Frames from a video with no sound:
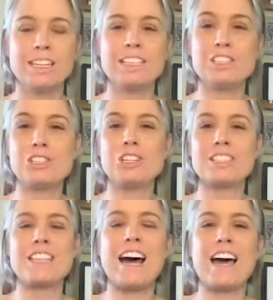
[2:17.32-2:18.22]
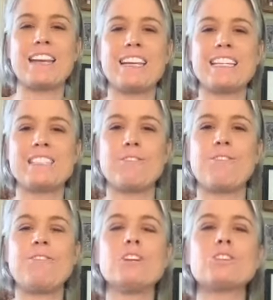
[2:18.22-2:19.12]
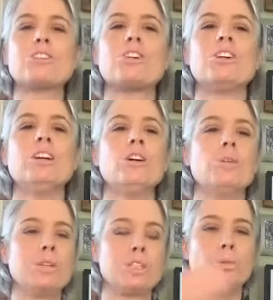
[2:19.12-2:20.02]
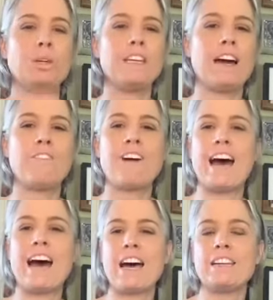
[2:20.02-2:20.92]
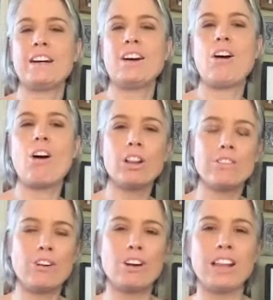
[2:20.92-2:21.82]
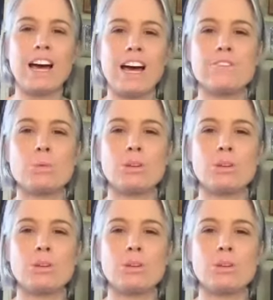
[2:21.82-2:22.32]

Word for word: is just that it's a filter which we have had all of our lives.